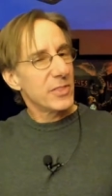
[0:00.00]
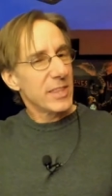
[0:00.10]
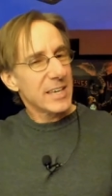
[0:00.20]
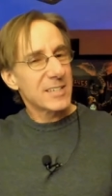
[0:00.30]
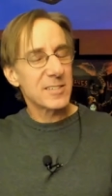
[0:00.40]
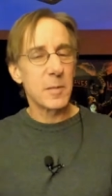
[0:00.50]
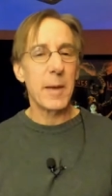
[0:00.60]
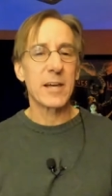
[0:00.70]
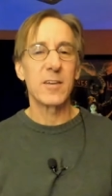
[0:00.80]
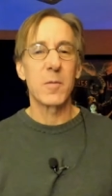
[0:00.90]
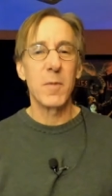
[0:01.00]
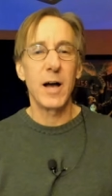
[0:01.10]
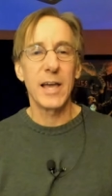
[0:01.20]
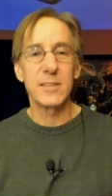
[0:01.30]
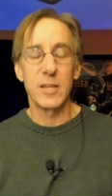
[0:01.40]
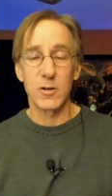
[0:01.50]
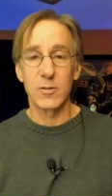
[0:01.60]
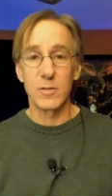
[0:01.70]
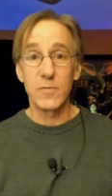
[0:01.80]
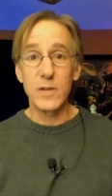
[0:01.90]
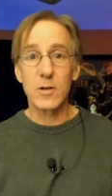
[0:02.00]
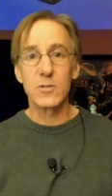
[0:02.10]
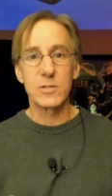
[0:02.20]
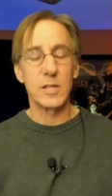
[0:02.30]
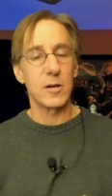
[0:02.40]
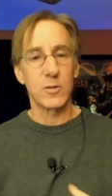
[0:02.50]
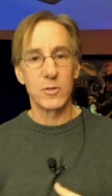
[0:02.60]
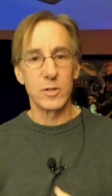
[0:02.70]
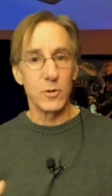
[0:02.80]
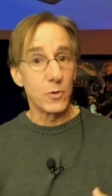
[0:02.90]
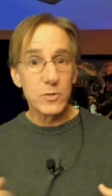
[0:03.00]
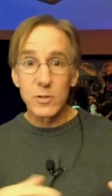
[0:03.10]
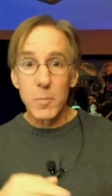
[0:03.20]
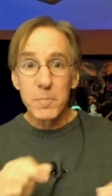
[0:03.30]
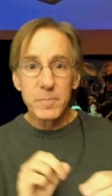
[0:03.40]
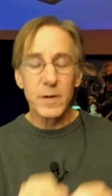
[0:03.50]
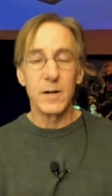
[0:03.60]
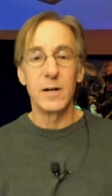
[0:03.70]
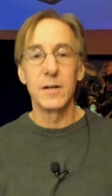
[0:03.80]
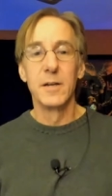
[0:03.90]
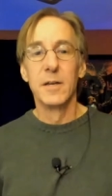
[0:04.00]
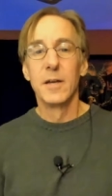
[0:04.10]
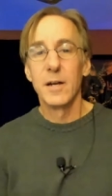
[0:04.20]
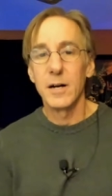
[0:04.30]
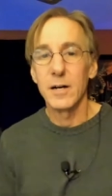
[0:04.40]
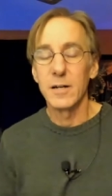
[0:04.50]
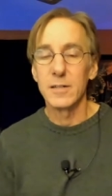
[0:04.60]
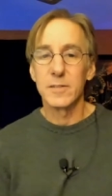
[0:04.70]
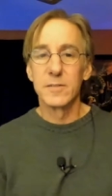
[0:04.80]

things in the back of your mind that are the fears that are, you know, those little uh, uh,